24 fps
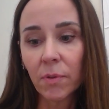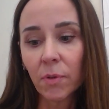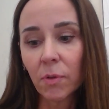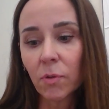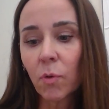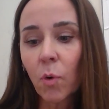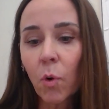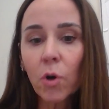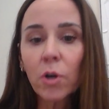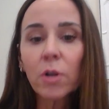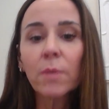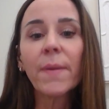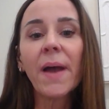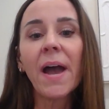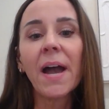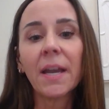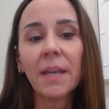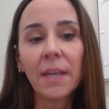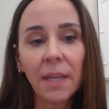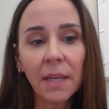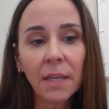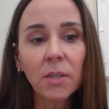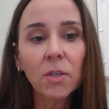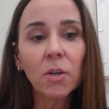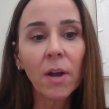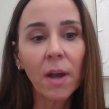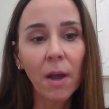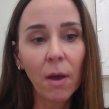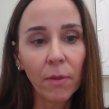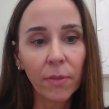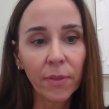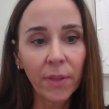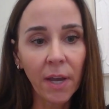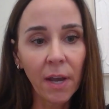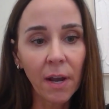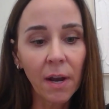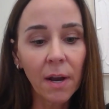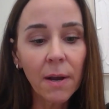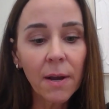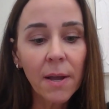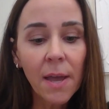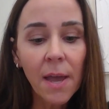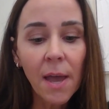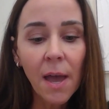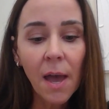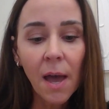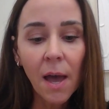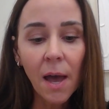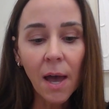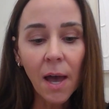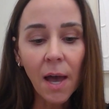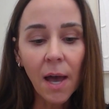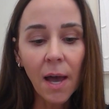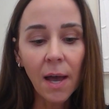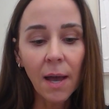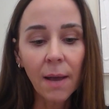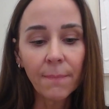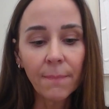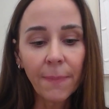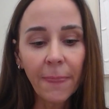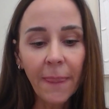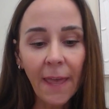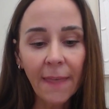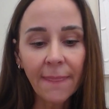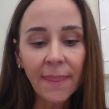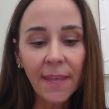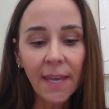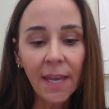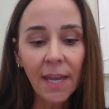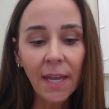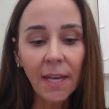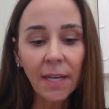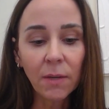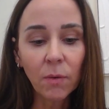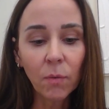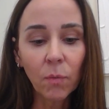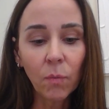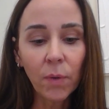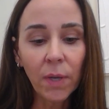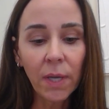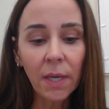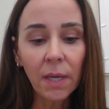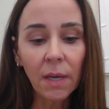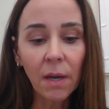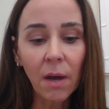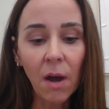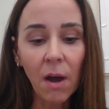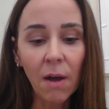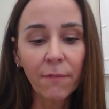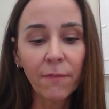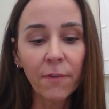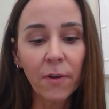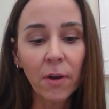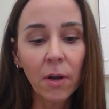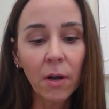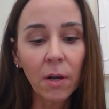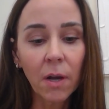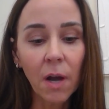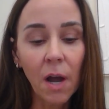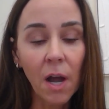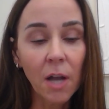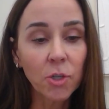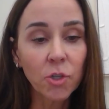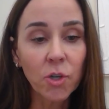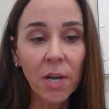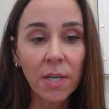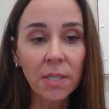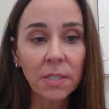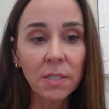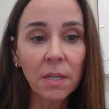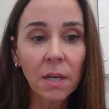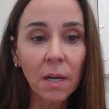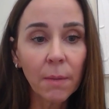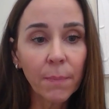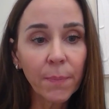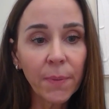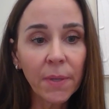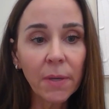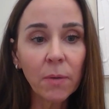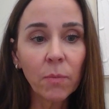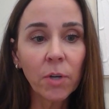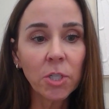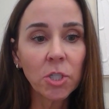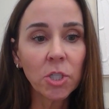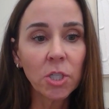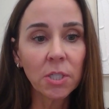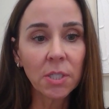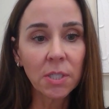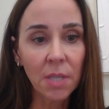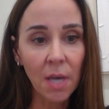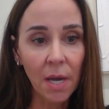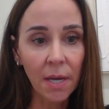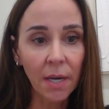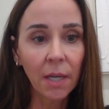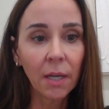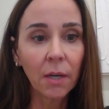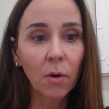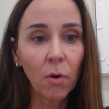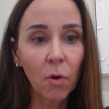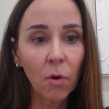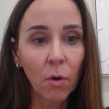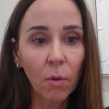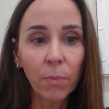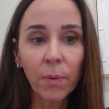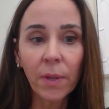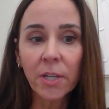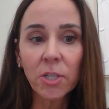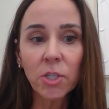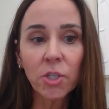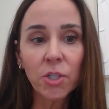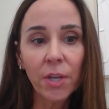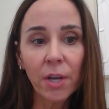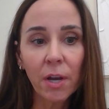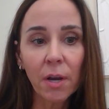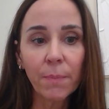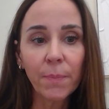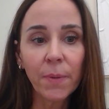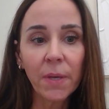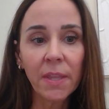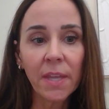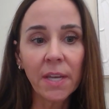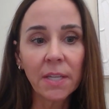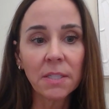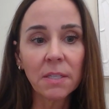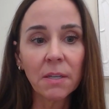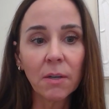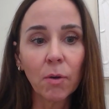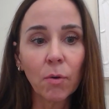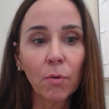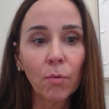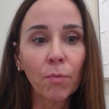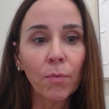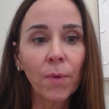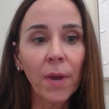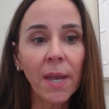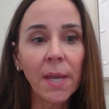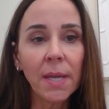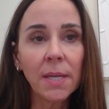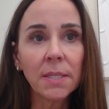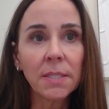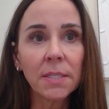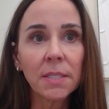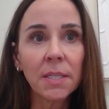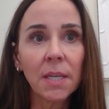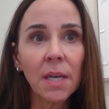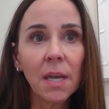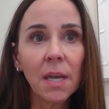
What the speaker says: quarterbacking your healthcare. And then we offer contrast therapy, which is sauna and cold plunge therapy. That's a great